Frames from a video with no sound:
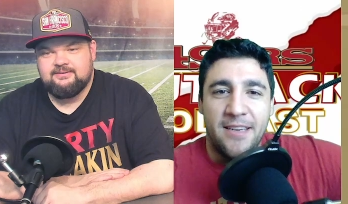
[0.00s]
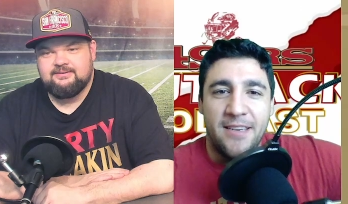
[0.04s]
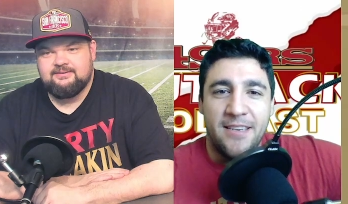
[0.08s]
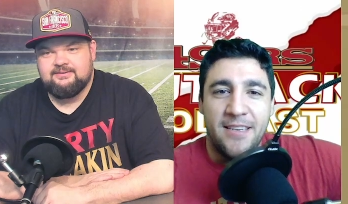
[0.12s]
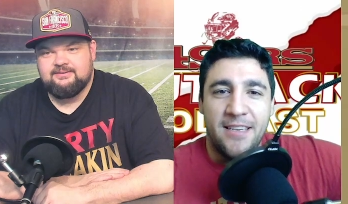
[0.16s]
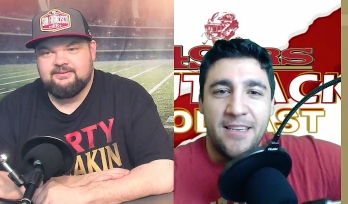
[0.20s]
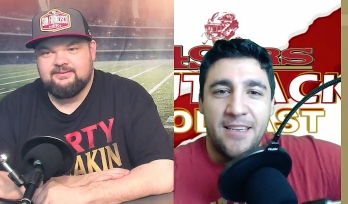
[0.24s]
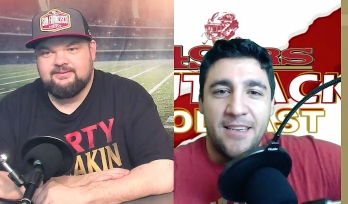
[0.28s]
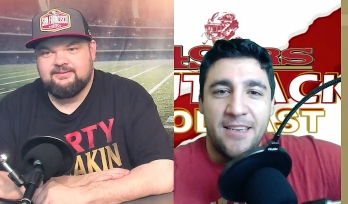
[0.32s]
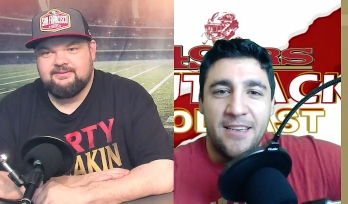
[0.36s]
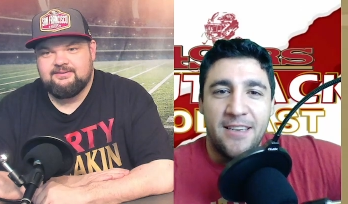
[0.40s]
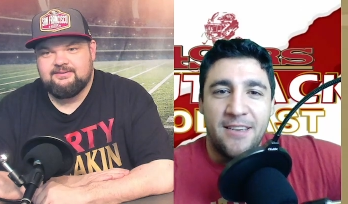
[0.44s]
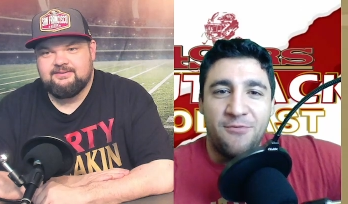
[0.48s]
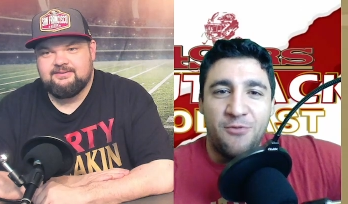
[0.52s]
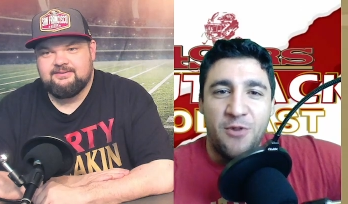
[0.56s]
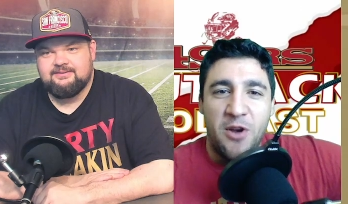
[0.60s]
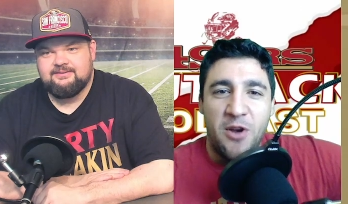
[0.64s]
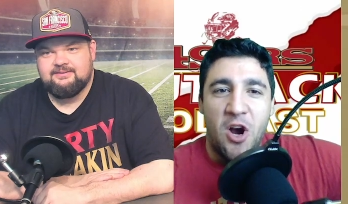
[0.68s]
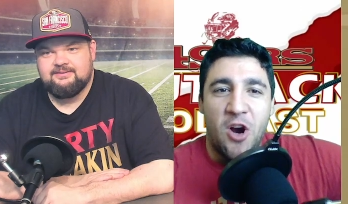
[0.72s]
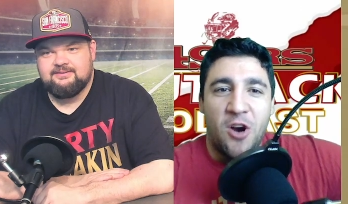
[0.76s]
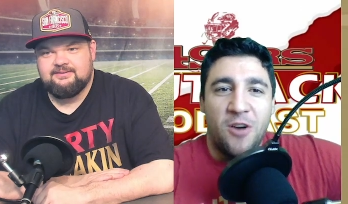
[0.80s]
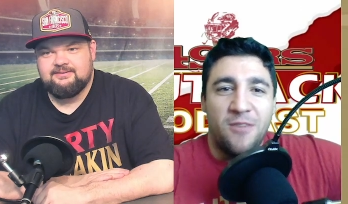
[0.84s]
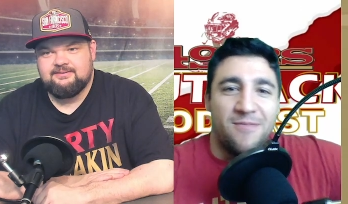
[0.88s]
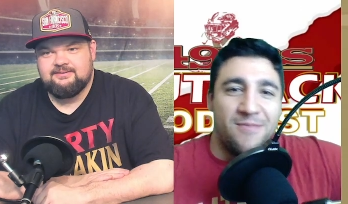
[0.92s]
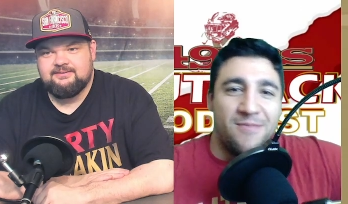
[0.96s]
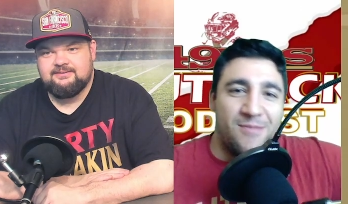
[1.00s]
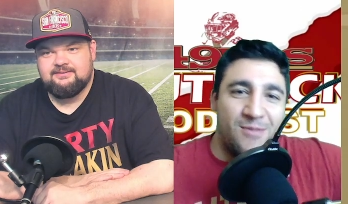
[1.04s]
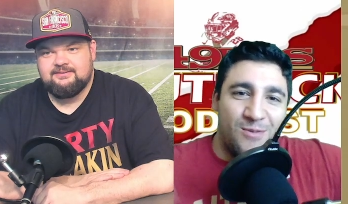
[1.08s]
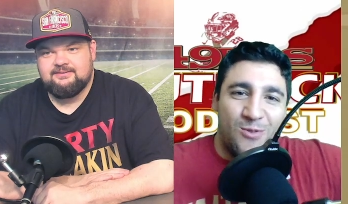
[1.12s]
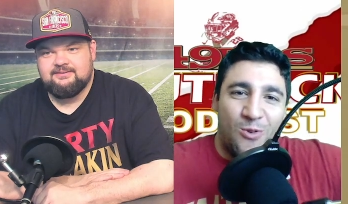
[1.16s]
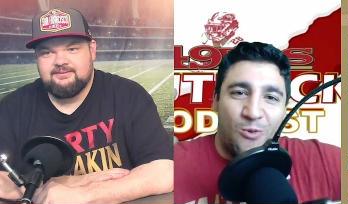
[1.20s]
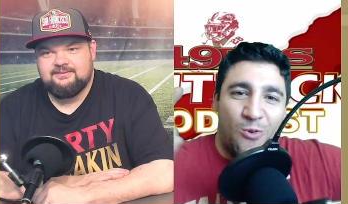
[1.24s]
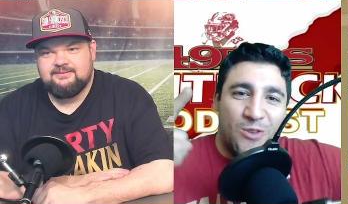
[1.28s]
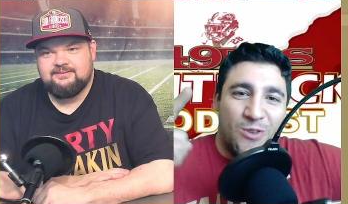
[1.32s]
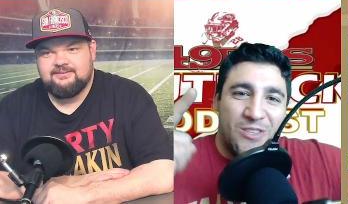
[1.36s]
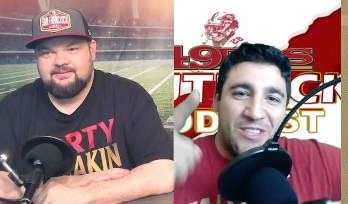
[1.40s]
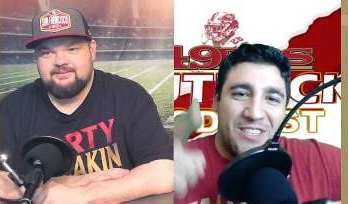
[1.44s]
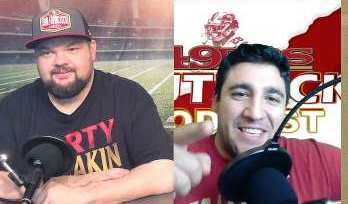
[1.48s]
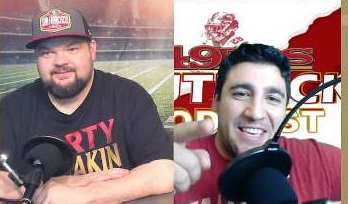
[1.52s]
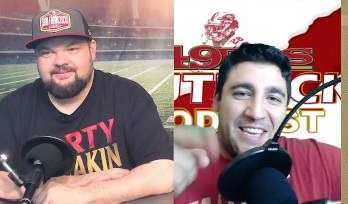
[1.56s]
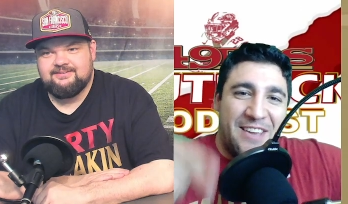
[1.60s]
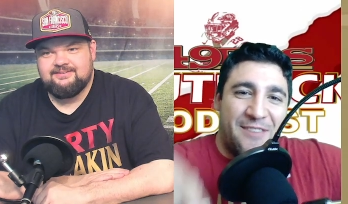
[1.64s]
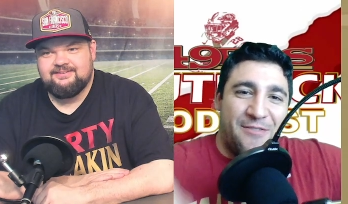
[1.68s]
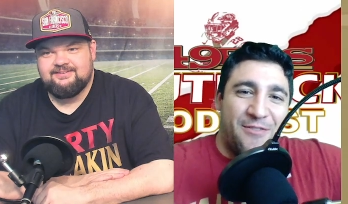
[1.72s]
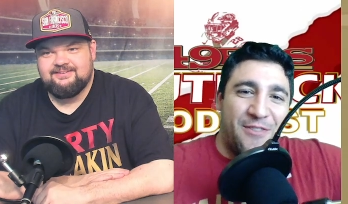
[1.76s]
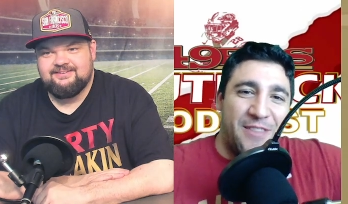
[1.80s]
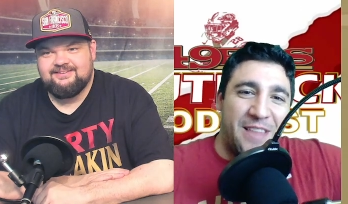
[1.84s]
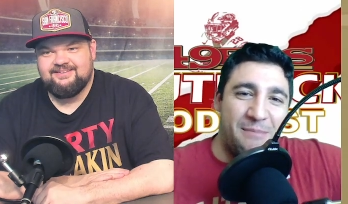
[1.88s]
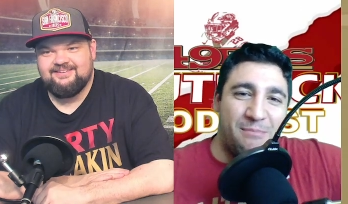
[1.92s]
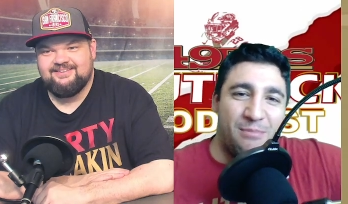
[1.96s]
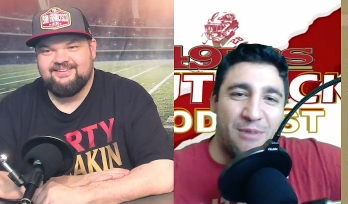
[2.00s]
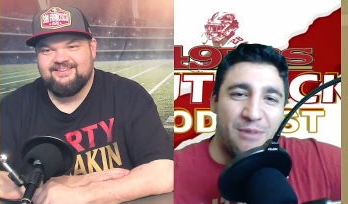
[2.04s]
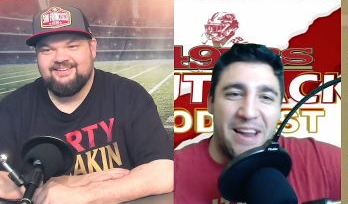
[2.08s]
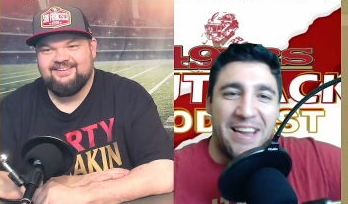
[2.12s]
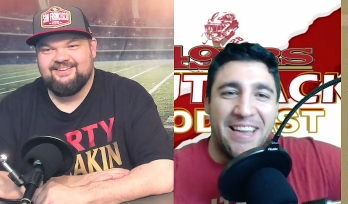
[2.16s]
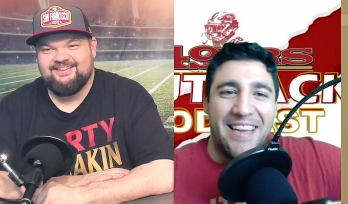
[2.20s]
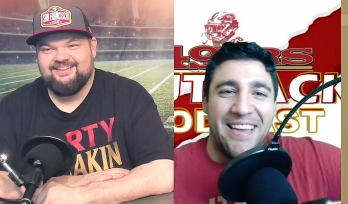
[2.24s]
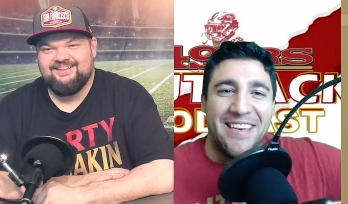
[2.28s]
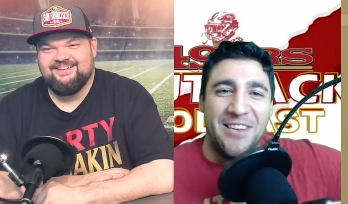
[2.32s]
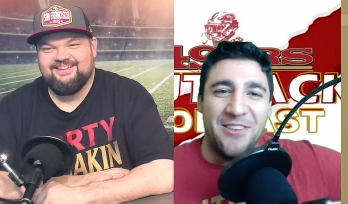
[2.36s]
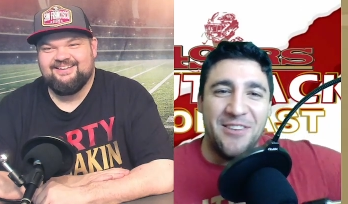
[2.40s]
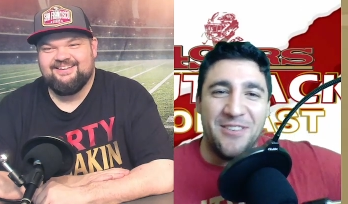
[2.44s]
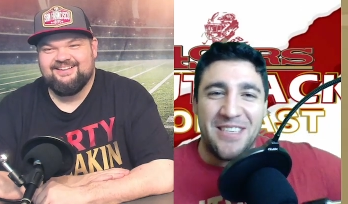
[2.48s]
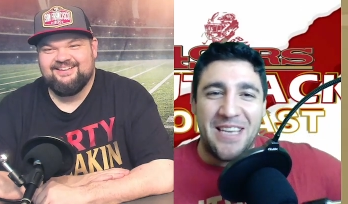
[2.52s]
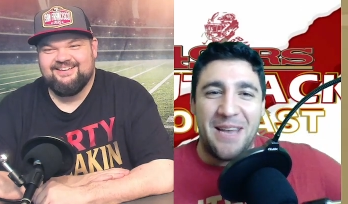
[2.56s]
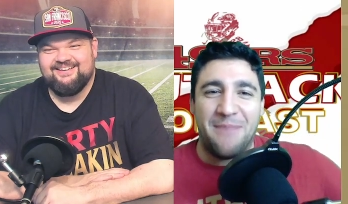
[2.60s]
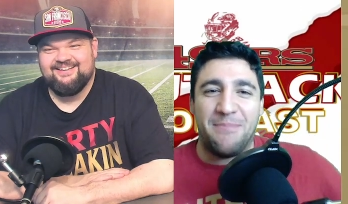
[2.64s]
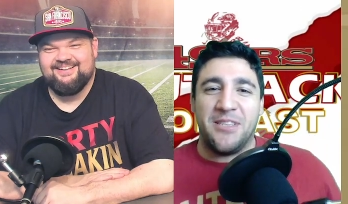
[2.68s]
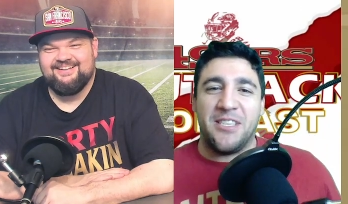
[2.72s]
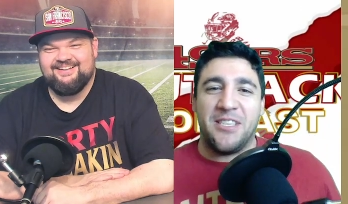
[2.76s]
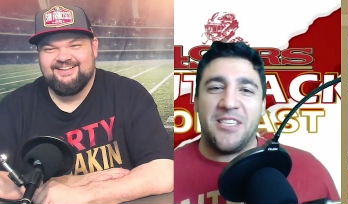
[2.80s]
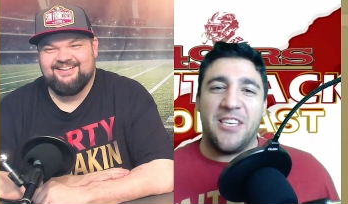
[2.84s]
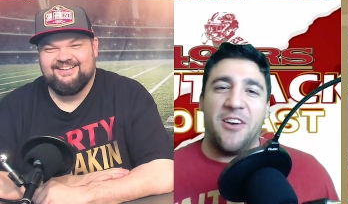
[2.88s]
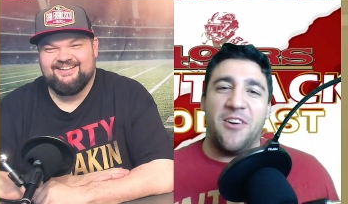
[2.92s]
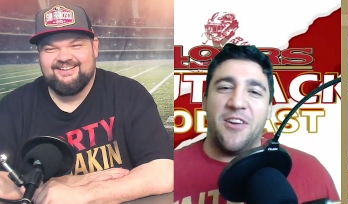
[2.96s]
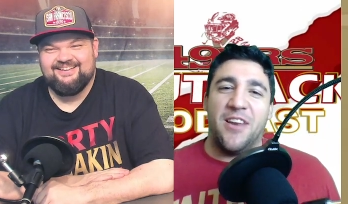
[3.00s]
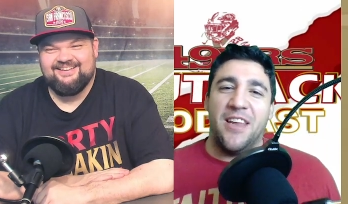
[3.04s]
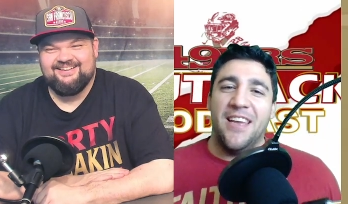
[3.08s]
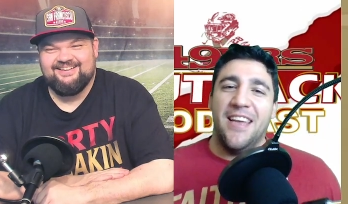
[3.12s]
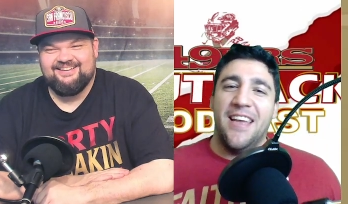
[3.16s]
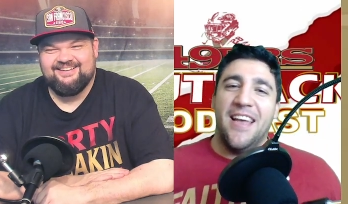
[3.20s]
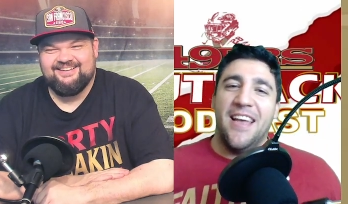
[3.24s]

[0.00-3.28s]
Speaker 1: And uh, if we are, We'll see you for that breaking news episode.